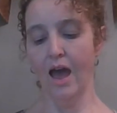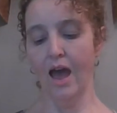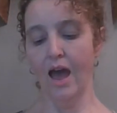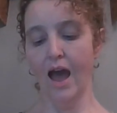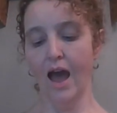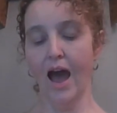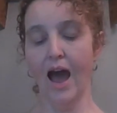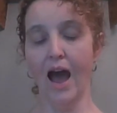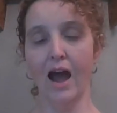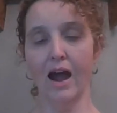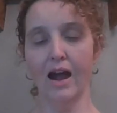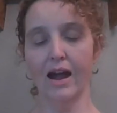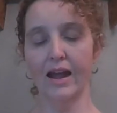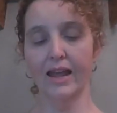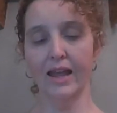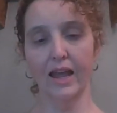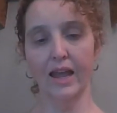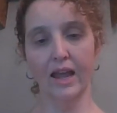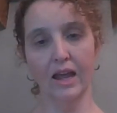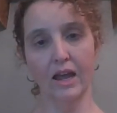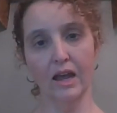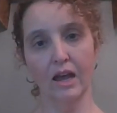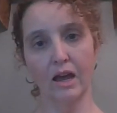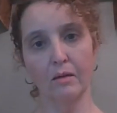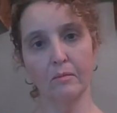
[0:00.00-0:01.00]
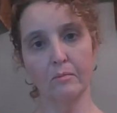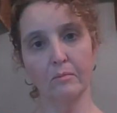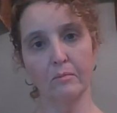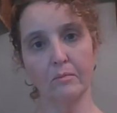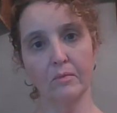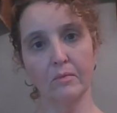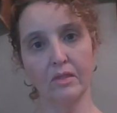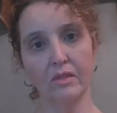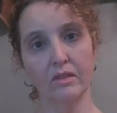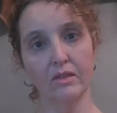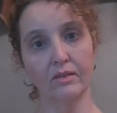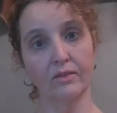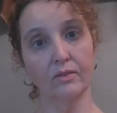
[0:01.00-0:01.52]
I am
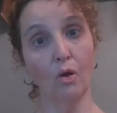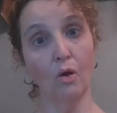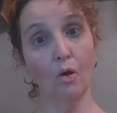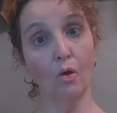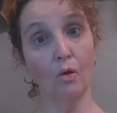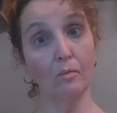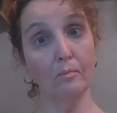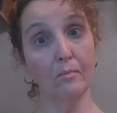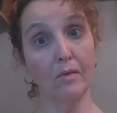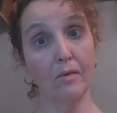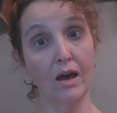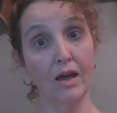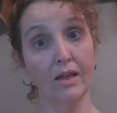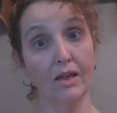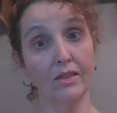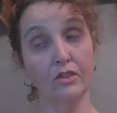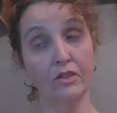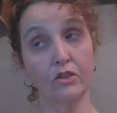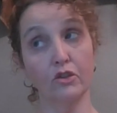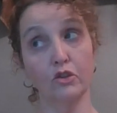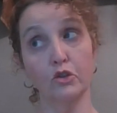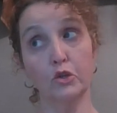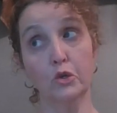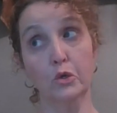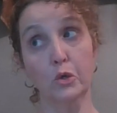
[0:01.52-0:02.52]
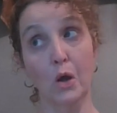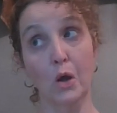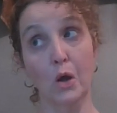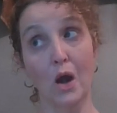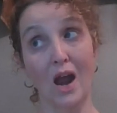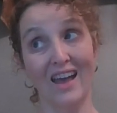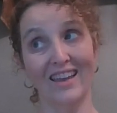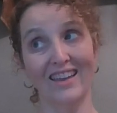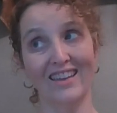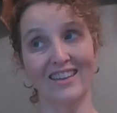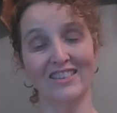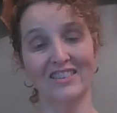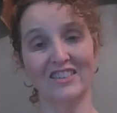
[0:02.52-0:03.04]
this whole month
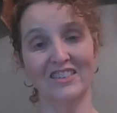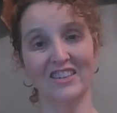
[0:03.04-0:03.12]
trying